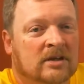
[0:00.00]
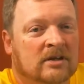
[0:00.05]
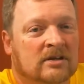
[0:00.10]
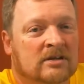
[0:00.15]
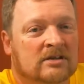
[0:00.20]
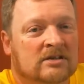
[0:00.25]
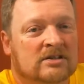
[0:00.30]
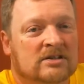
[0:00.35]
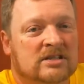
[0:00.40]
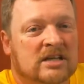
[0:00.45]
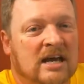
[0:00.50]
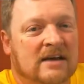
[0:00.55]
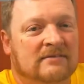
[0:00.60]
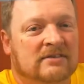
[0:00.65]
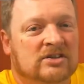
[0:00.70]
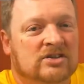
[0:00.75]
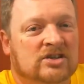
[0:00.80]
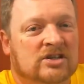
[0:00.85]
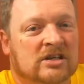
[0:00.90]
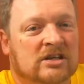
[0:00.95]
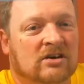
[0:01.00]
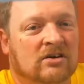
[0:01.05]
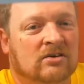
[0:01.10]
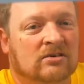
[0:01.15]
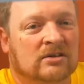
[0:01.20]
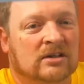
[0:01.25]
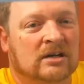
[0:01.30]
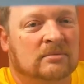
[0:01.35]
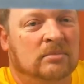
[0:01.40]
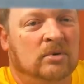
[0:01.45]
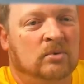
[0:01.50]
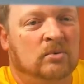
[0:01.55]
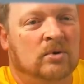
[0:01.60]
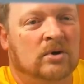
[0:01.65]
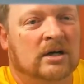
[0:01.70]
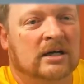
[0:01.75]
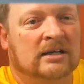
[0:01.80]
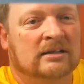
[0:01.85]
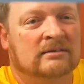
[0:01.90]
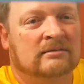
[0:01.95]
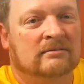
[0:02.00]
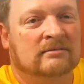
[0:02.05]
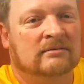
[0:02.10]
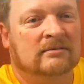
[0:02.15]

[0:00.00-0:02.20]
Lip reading: Savage She-Hulk number 1,